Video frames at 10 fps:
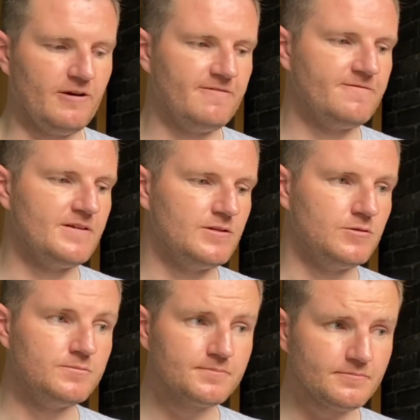
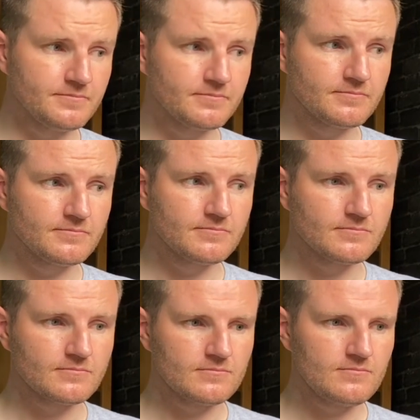feel,
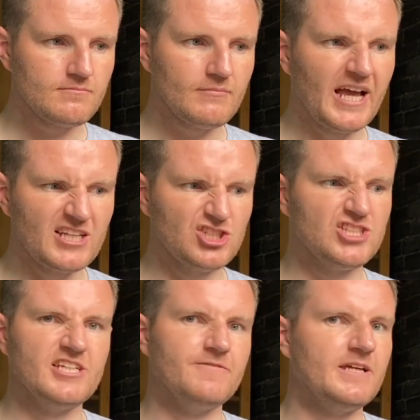and just
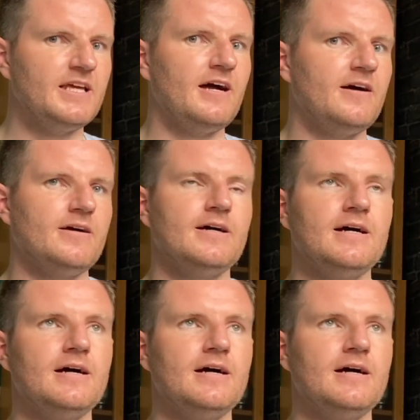see if we can get a